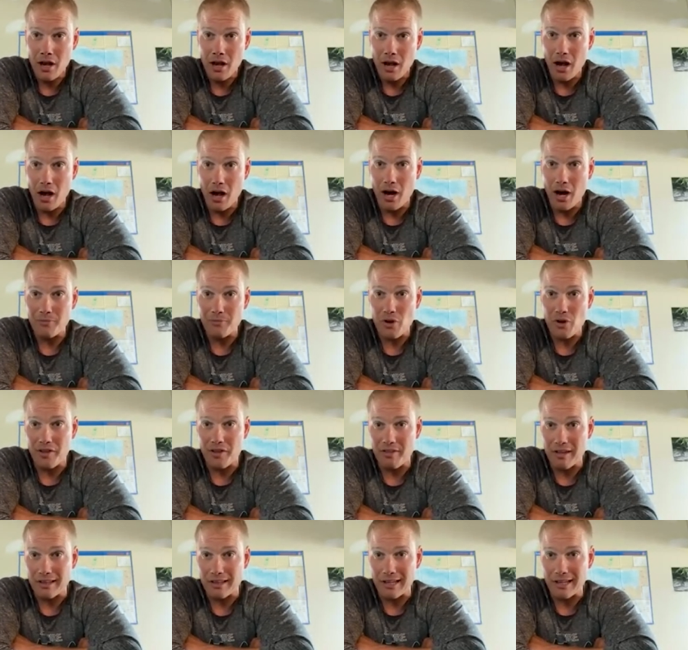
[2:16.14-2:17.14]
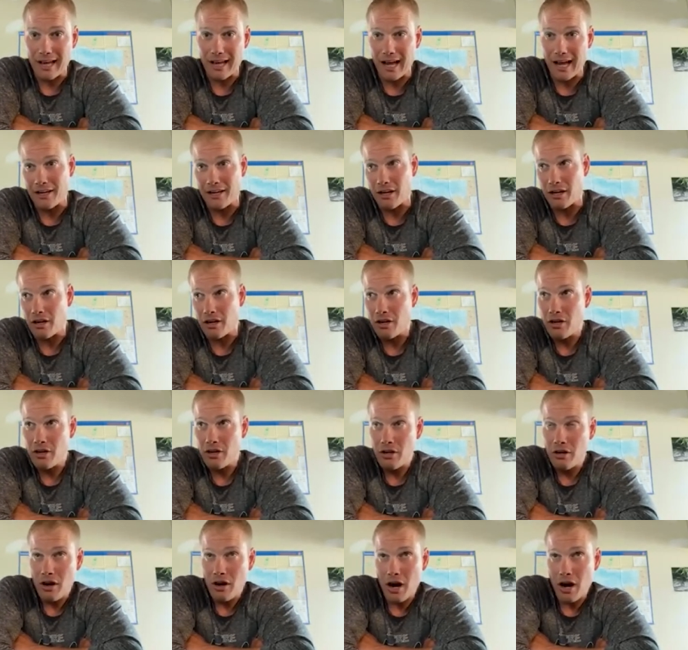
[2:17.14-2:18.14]
Um, so I think mm-hmm. they kind of
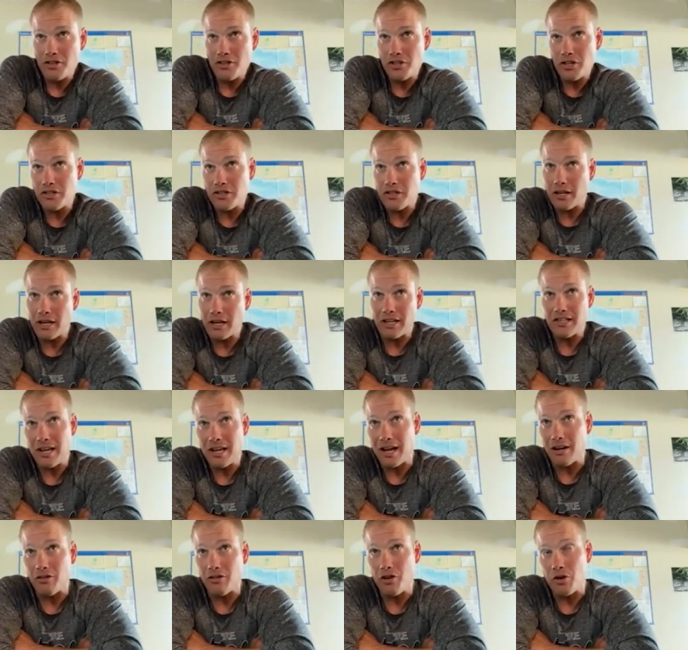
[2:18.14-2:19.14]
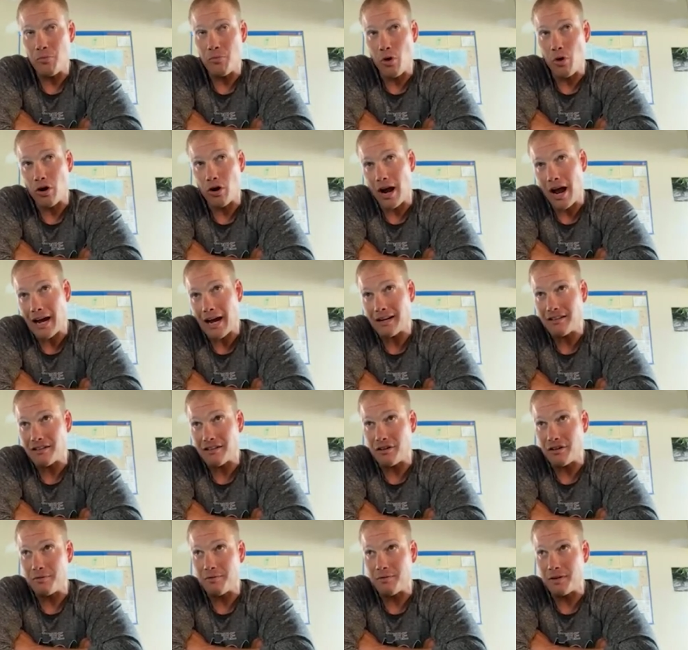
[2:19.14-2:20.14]
are just like I said, a little more
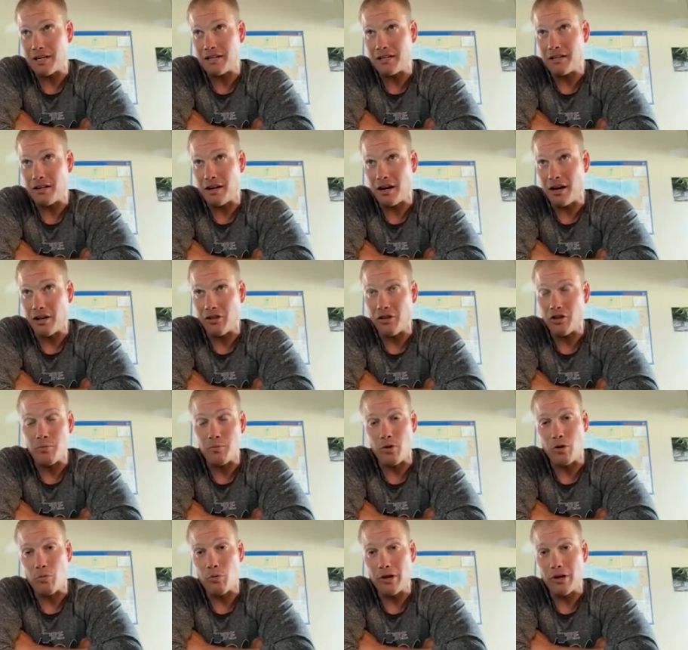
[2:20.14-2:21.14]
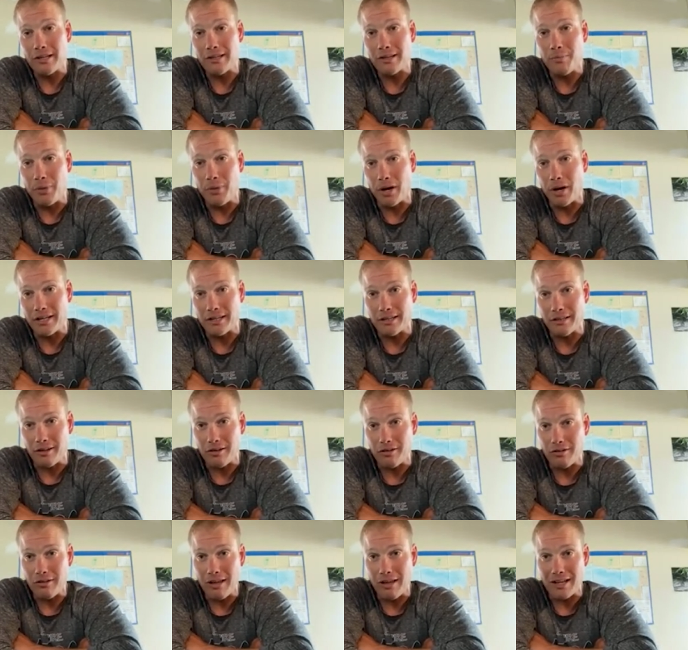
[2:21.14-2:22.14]
active and uh, a little more willing to bite and a
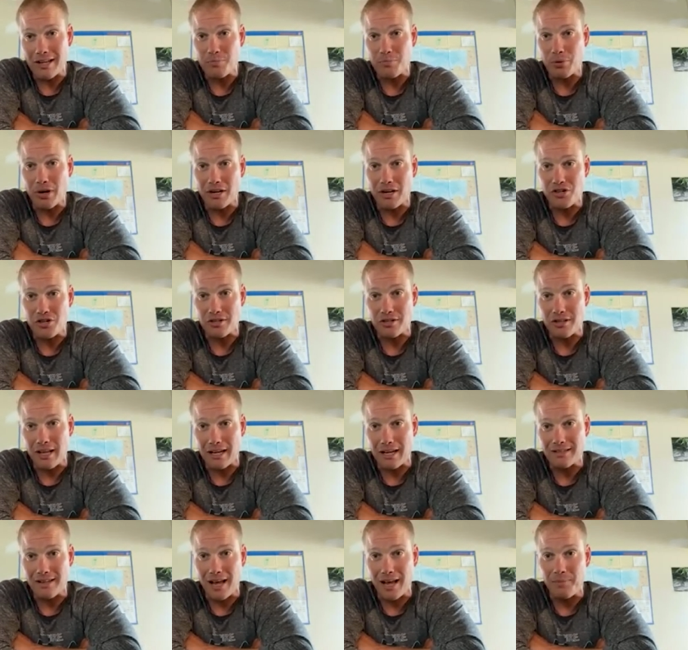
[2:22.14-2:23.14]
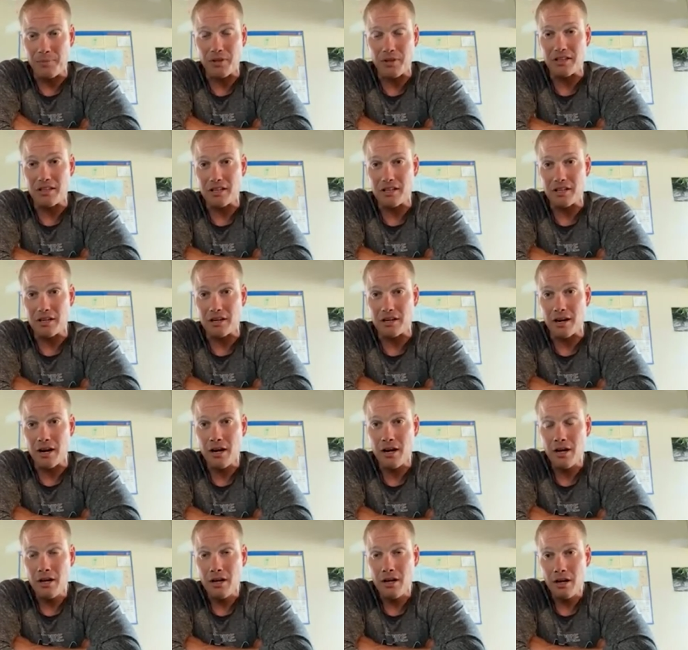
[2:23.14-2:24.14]
little less pressured that time of the year.
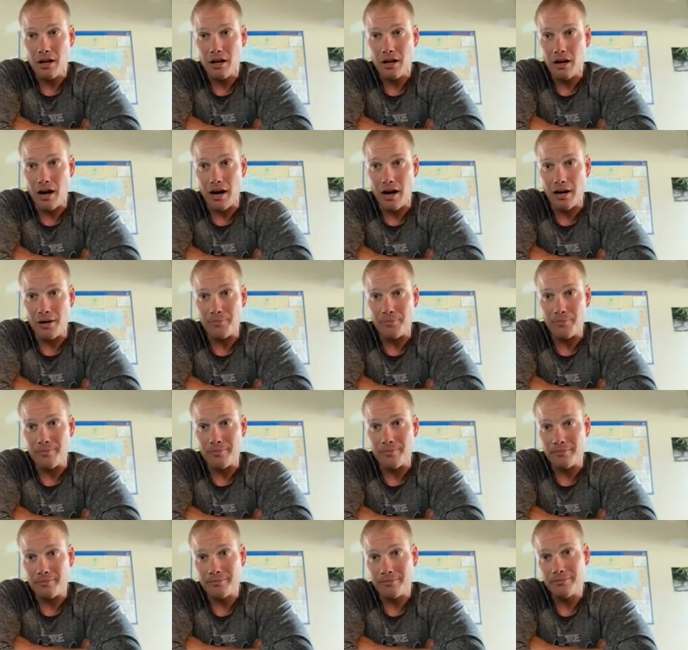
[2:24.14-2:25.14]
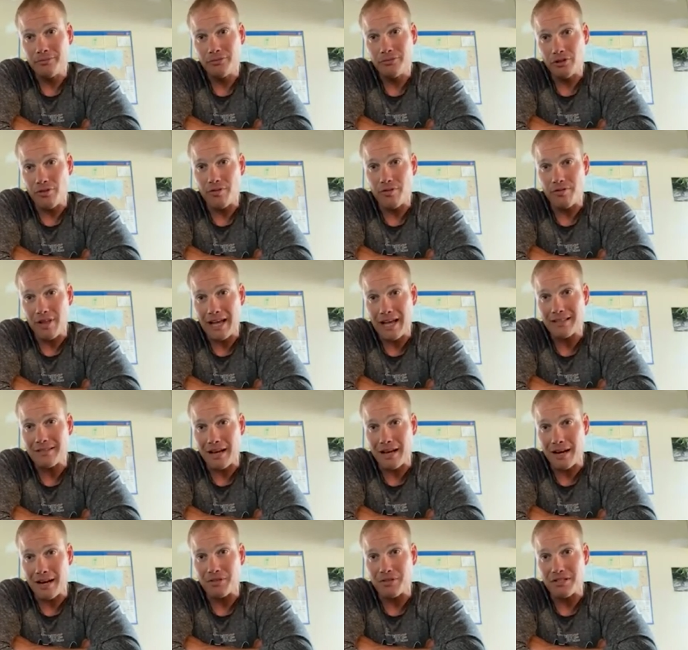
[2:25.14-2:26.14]
Um, so that's
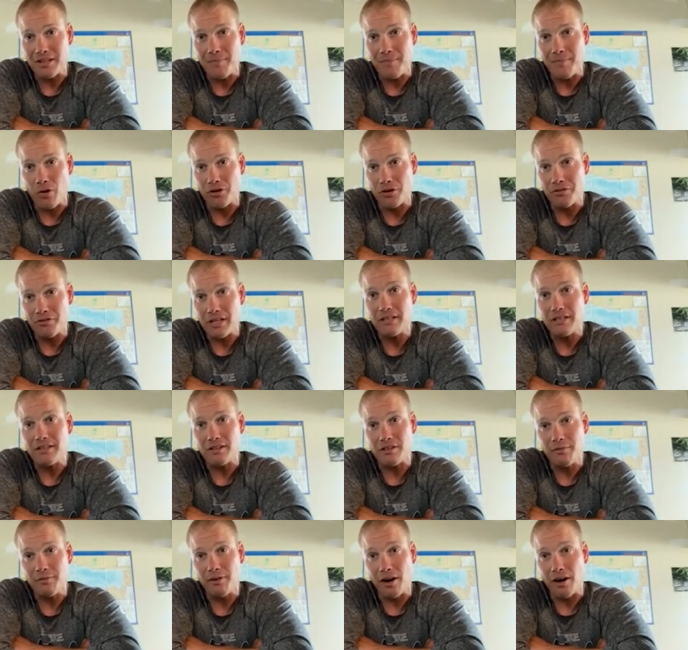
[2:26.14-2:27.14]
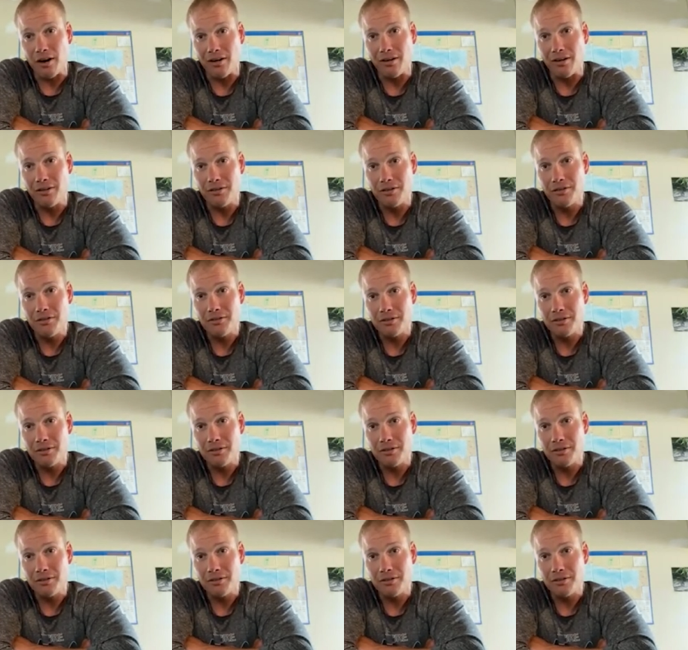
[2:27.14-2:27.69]
I would say more unique to the fall.